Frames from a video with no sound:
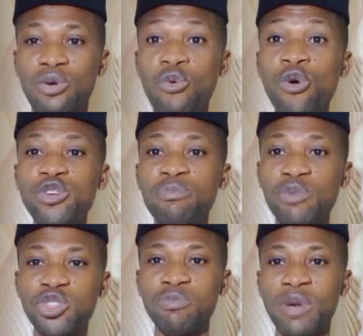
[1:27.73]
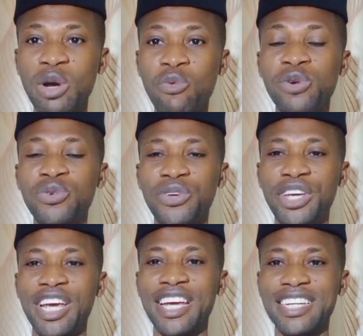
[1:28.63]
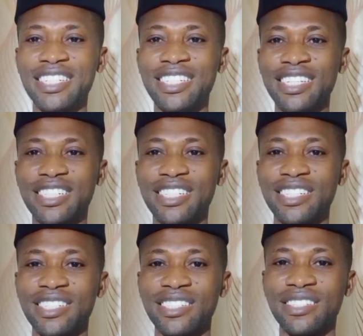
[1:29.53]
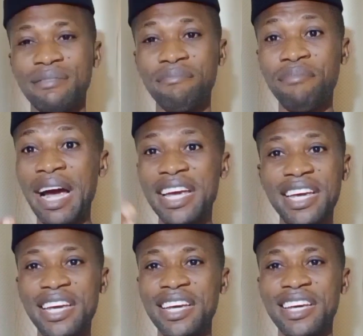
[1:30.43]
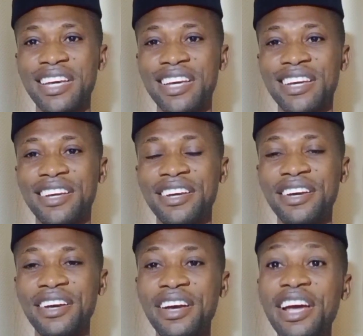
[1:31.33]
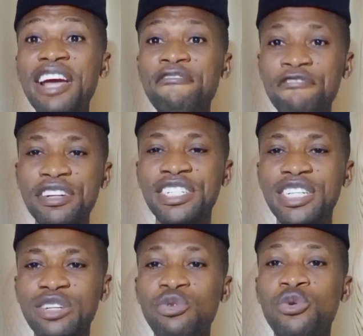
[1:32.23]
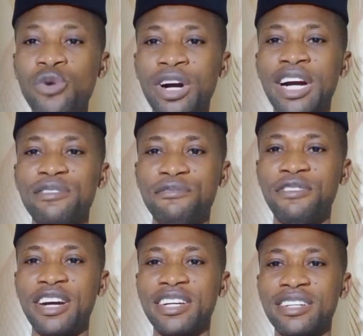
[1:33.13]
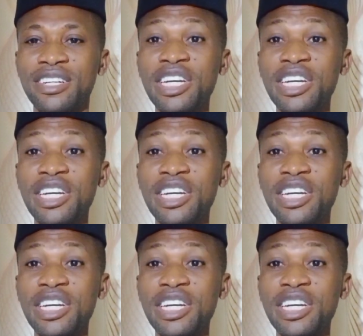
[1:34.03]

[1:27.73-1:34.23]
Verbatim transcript: What most men want to hear is this My king, everything will work out fine.